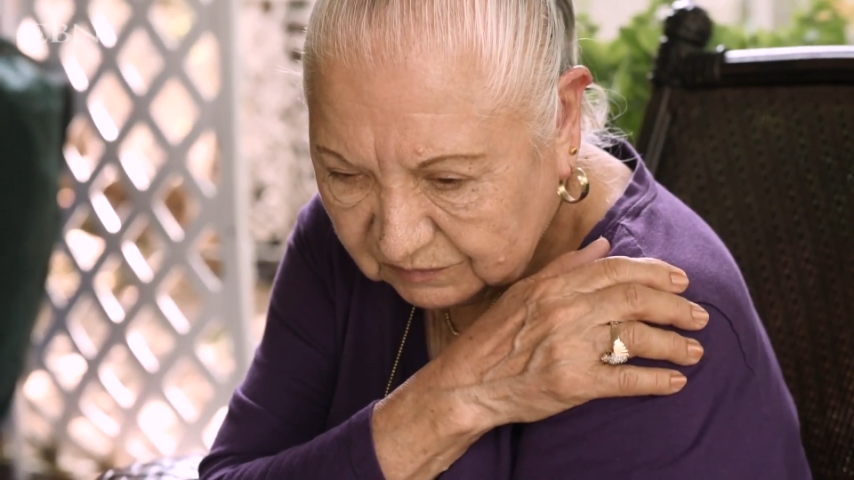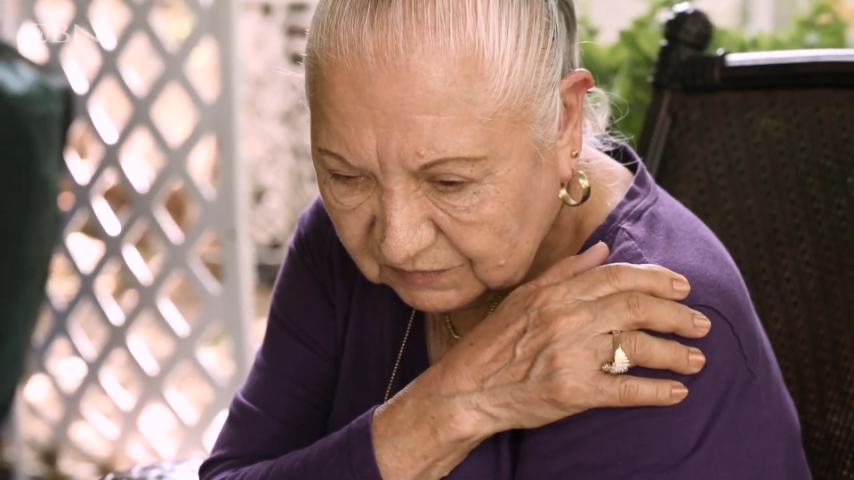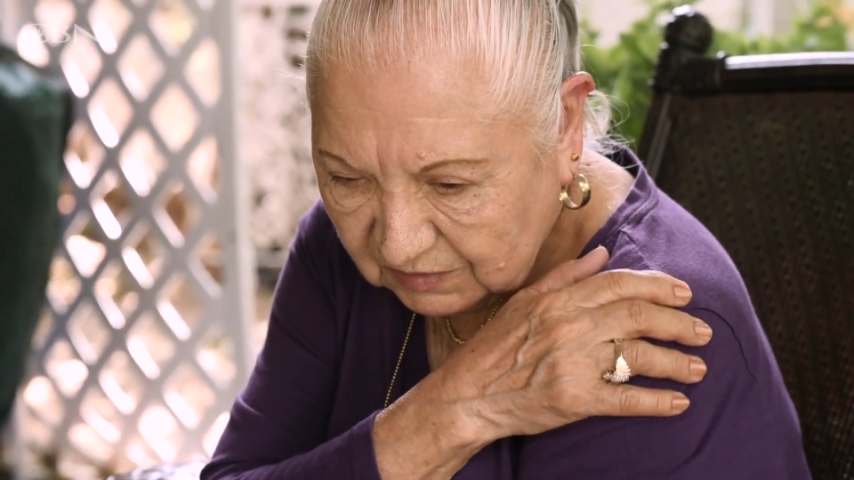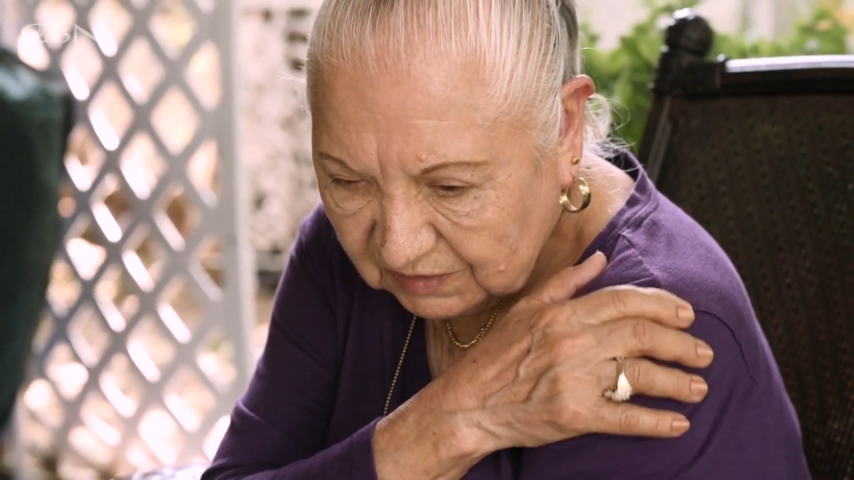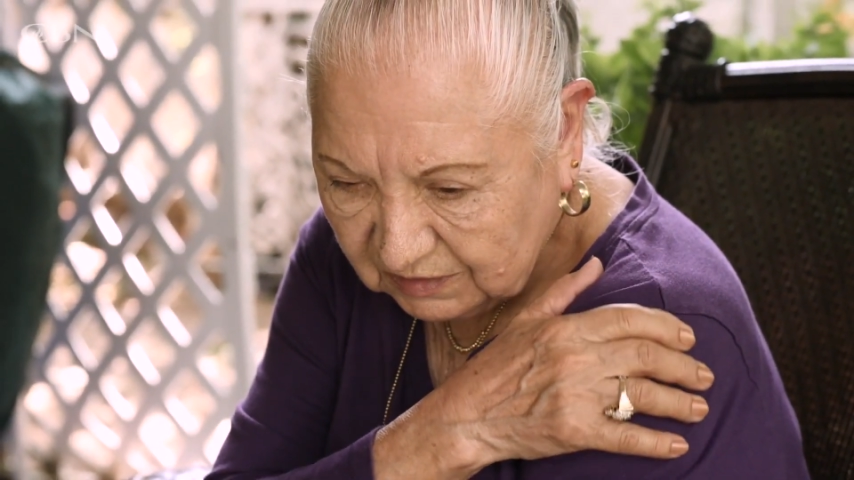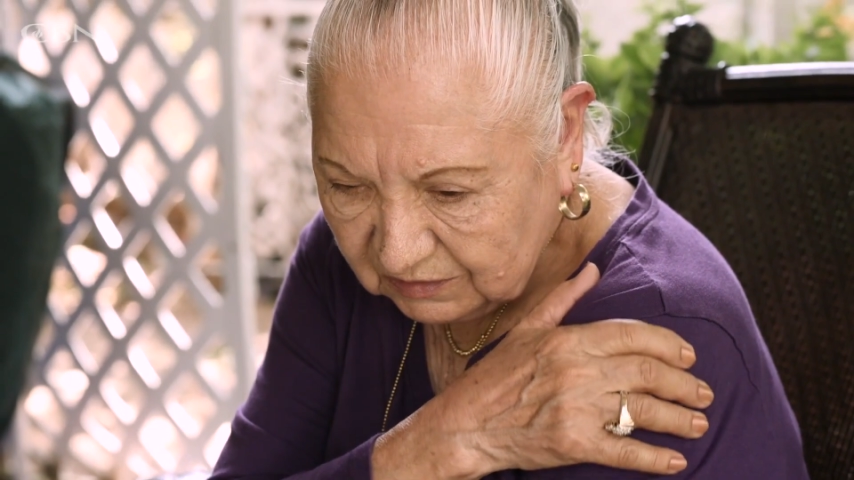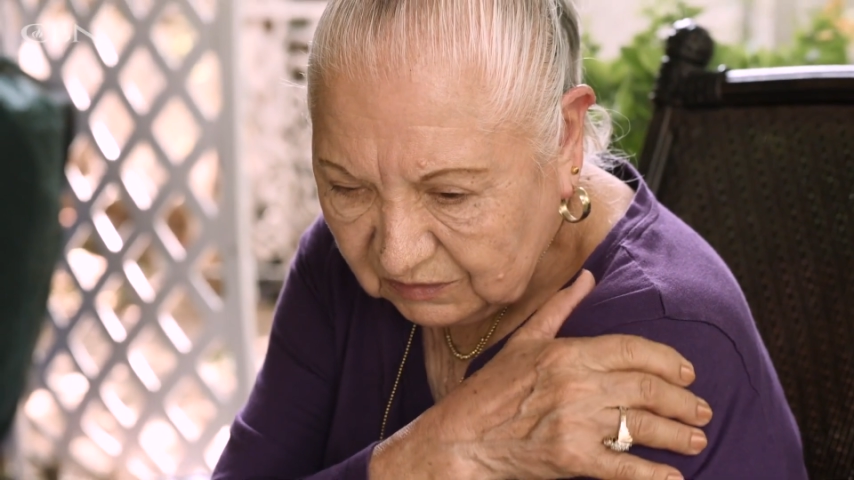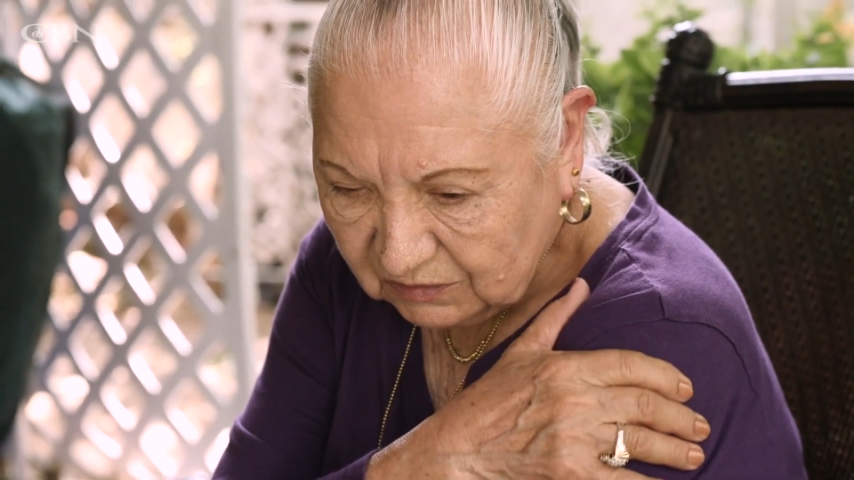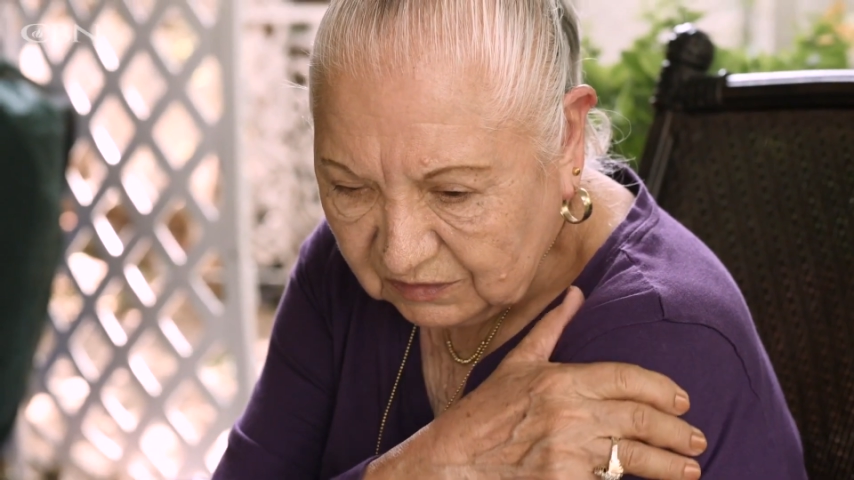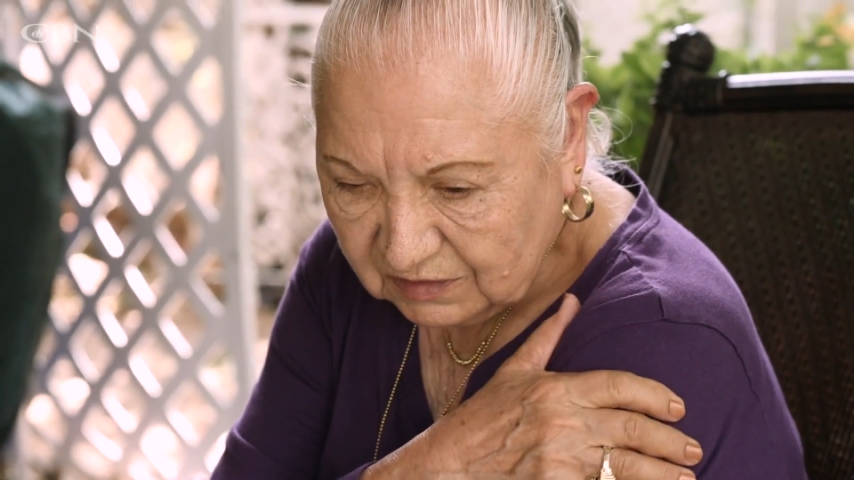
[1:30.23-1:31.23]
By then,
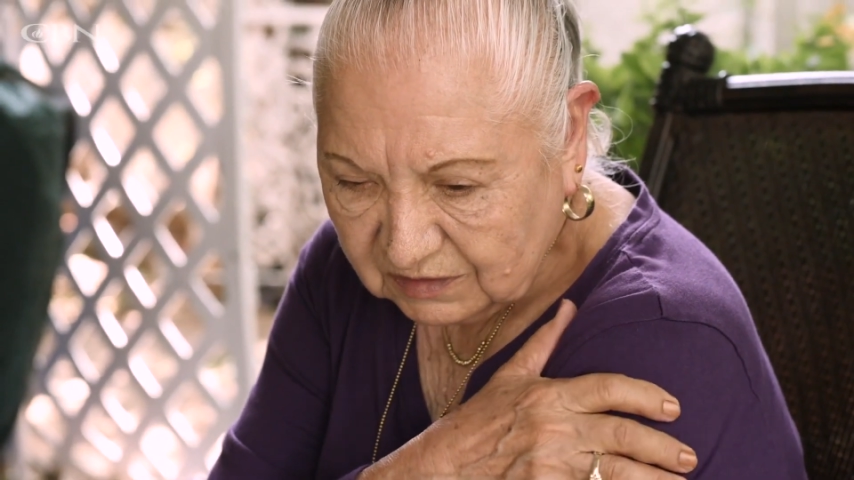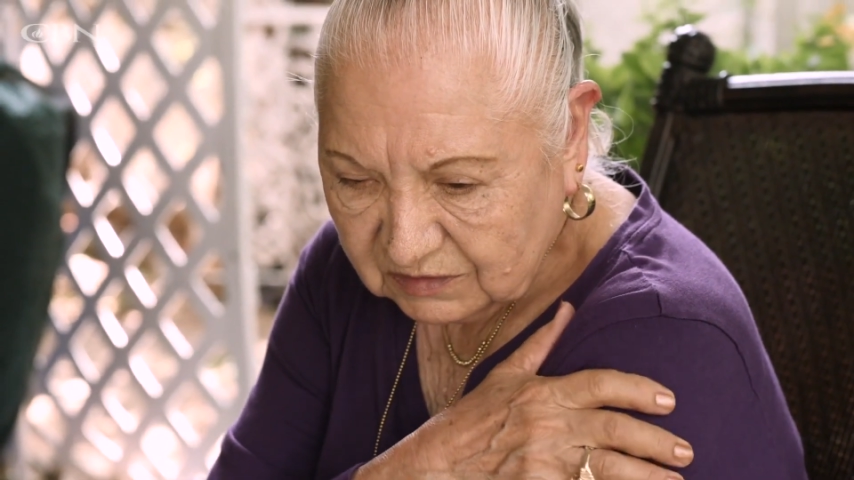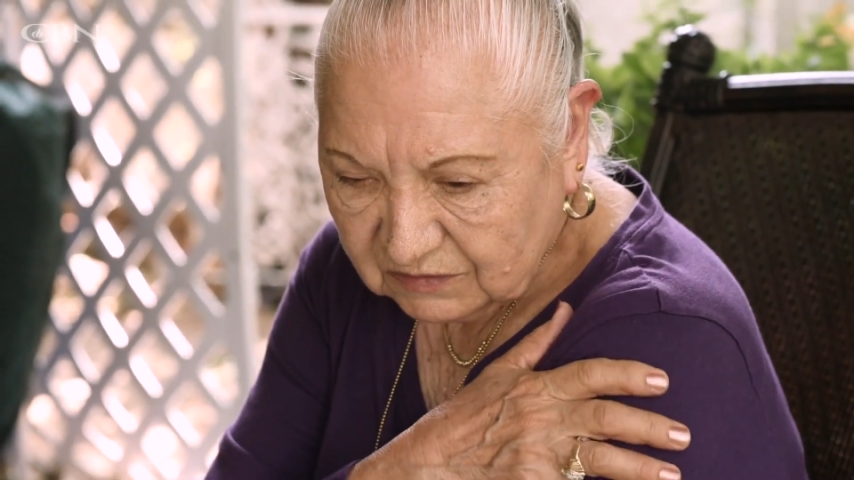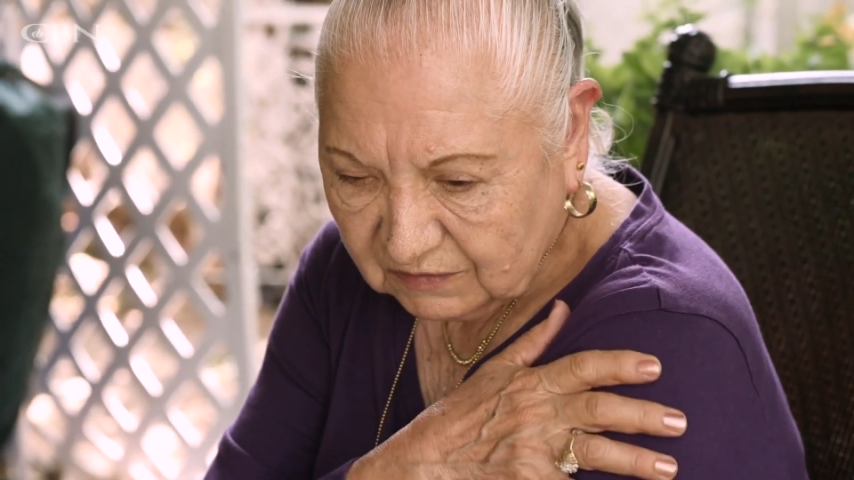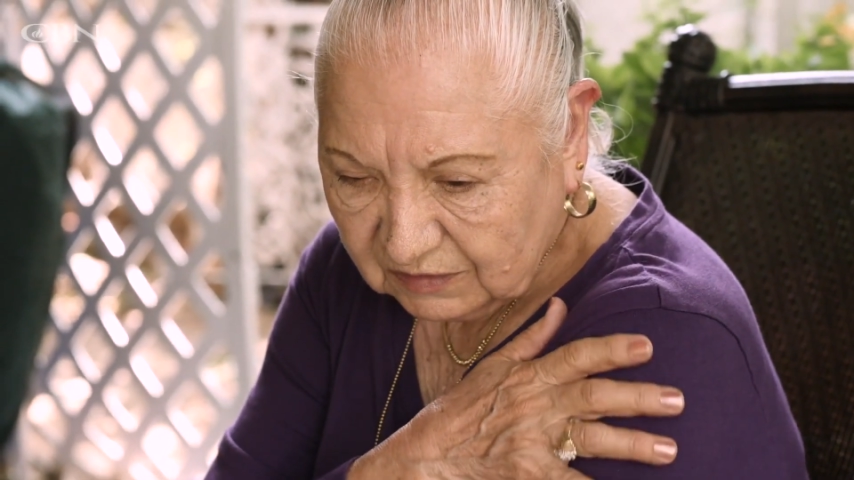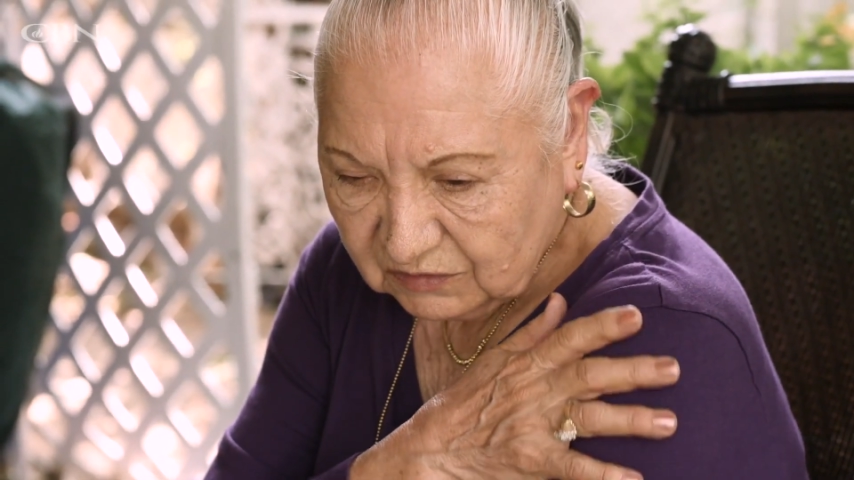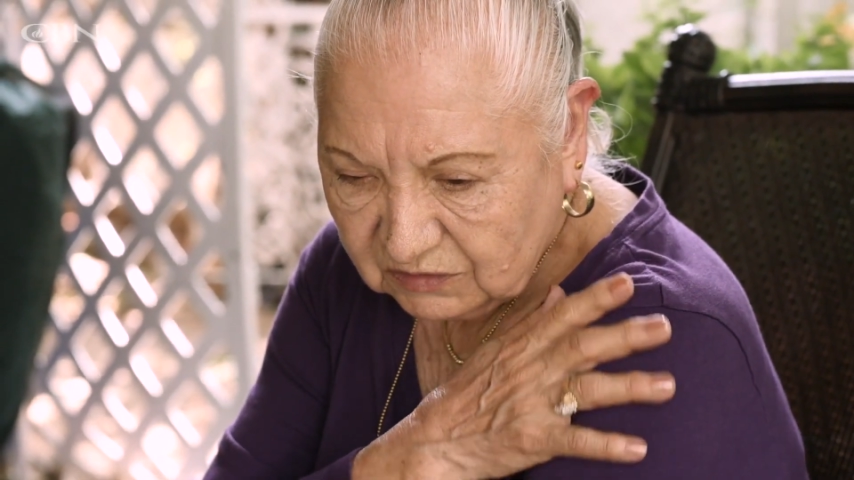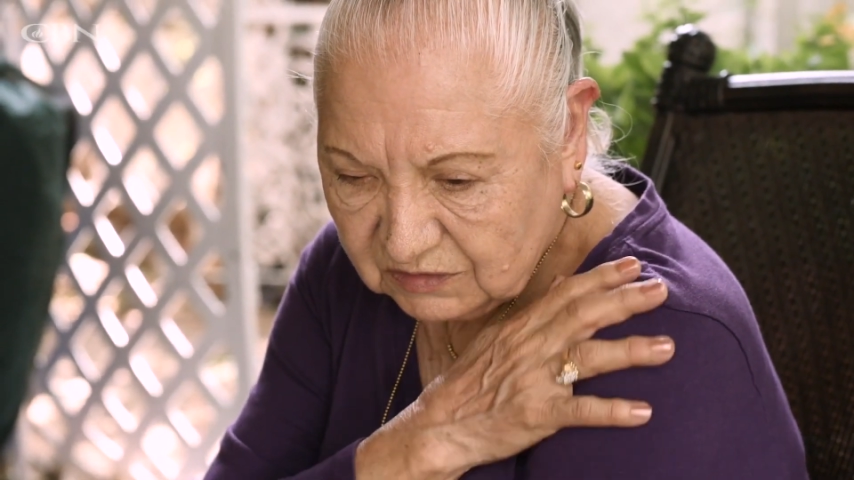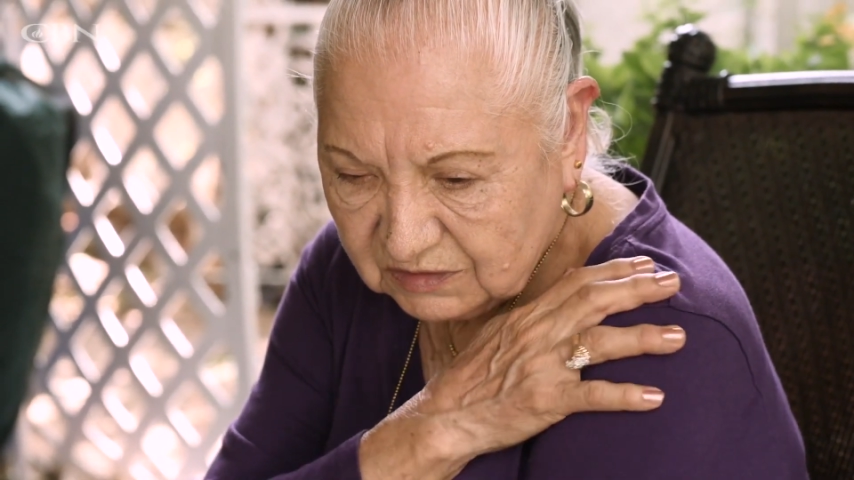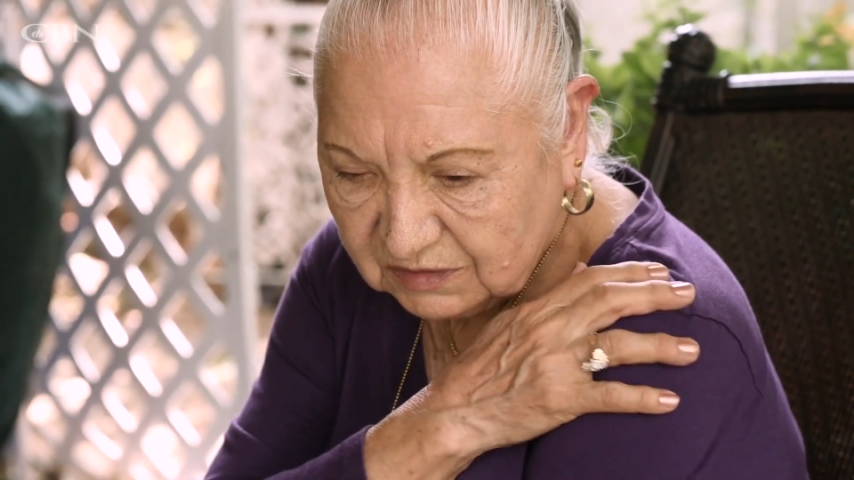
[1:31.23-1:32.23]
she
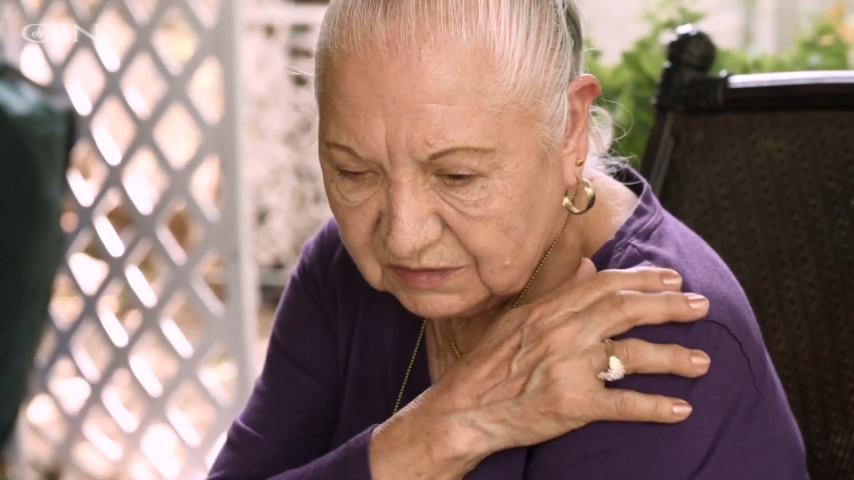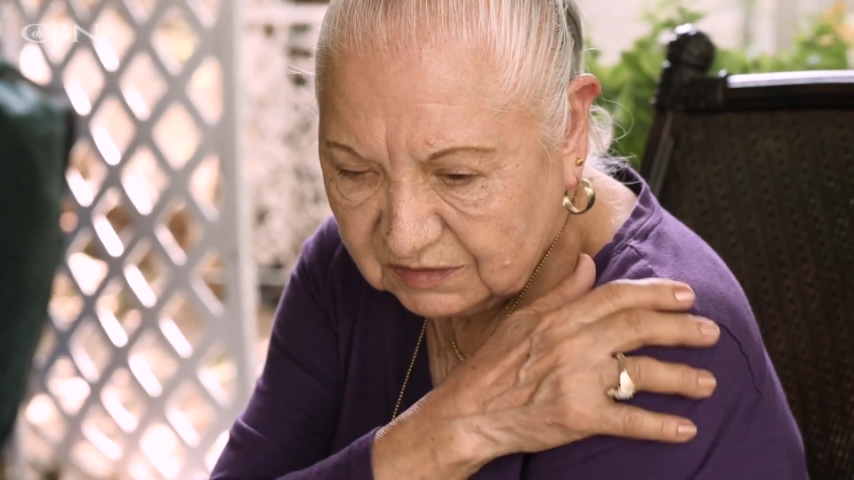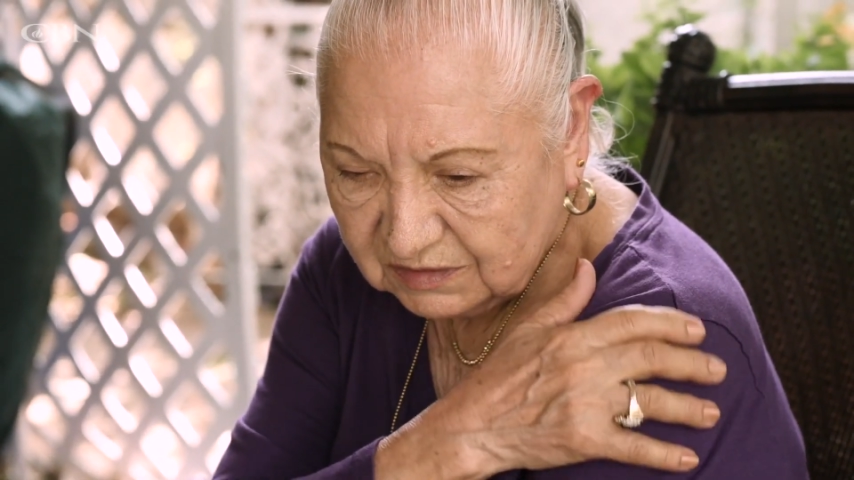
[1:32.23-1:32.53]
realized the only